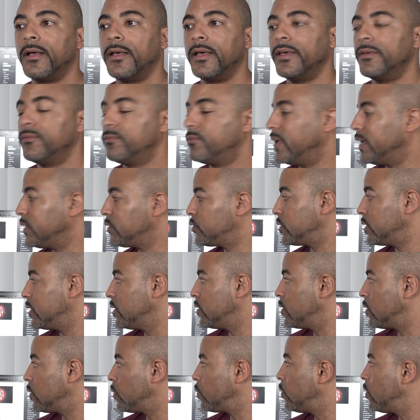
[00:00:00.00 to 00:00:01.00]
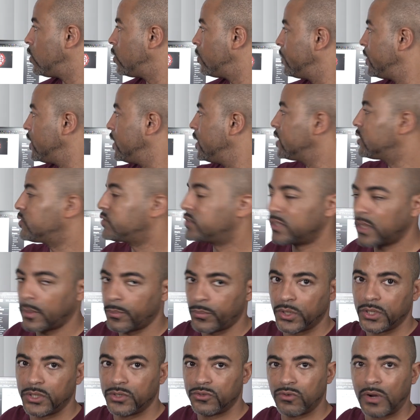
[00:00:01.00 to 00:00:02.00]
Eventually there will be a
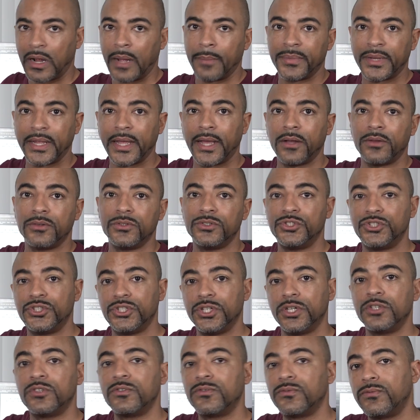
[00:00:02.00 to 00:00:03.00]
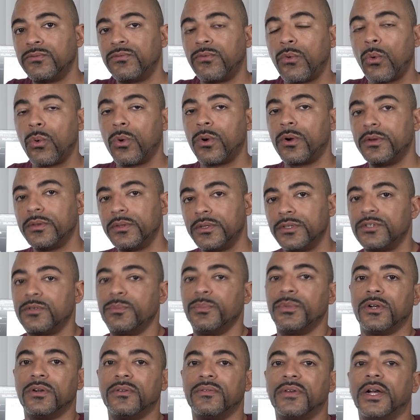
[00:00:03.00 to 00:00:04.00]
separate drop down just for this
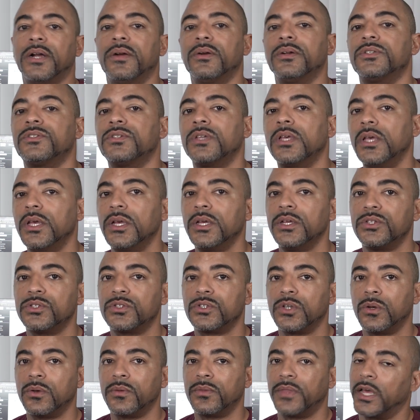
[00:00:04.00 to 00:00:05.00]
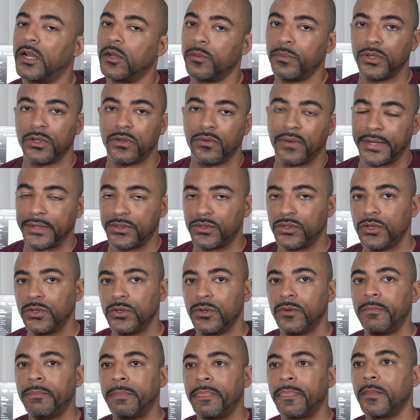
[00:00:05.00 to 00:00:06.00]
beer virus, so that'll be great
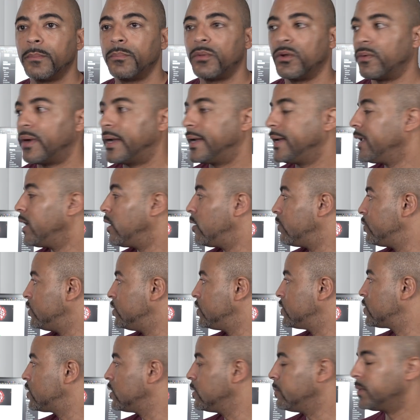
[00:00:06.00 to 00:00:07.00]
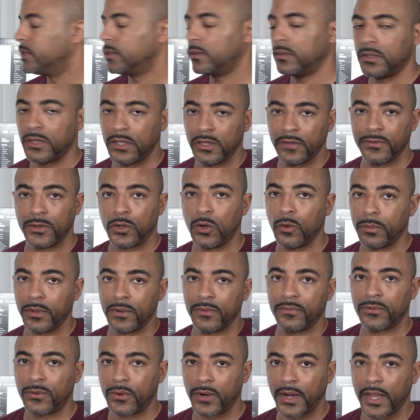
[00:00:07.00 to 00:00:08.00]
too. But right now, if you just leave it
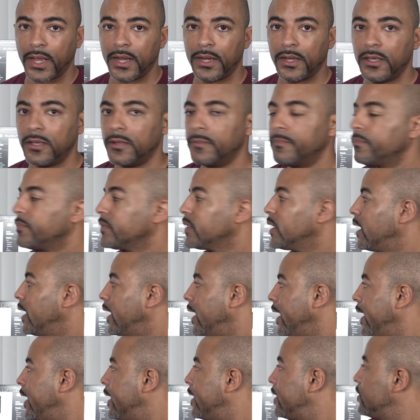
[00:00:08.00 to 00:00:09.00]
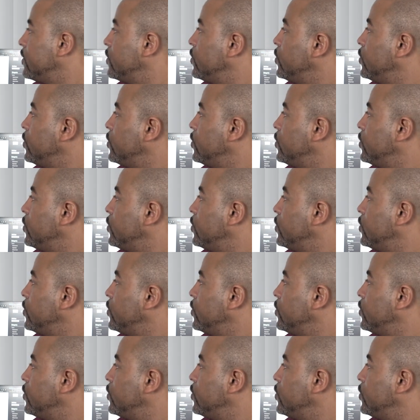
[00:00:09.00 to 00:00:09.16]
open for any, and